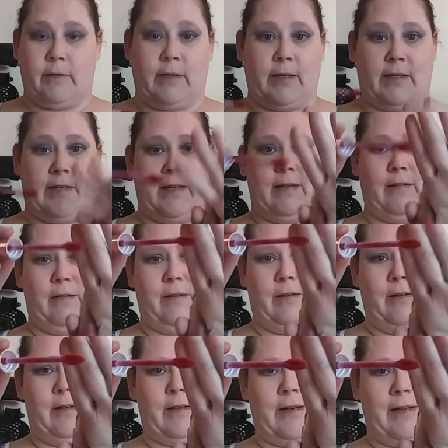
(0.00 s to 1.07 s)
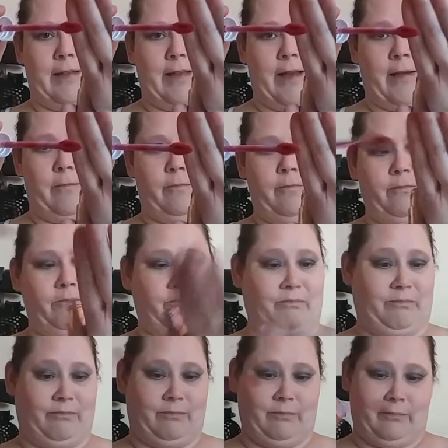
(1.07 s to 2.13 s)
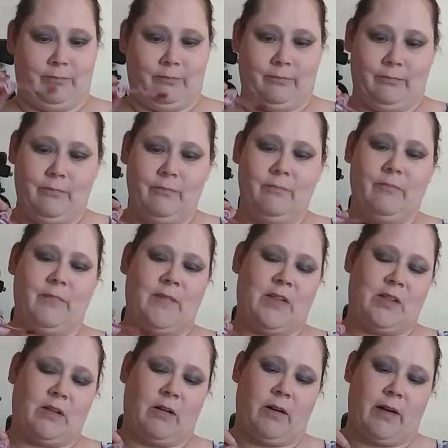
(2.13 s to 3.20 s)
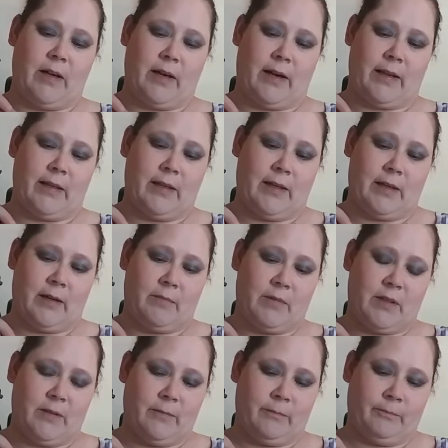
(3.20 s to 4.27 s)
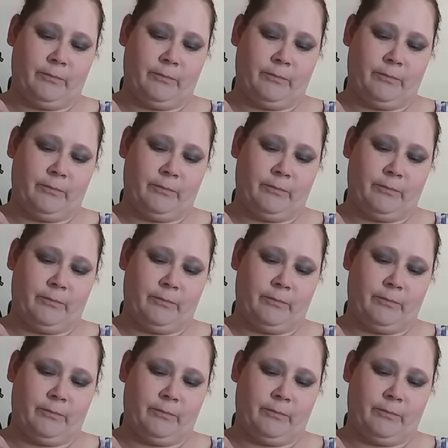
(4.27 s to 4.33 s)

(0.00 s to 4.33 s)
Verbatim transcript: Because see, look at that. Sorry, I got the hiccups.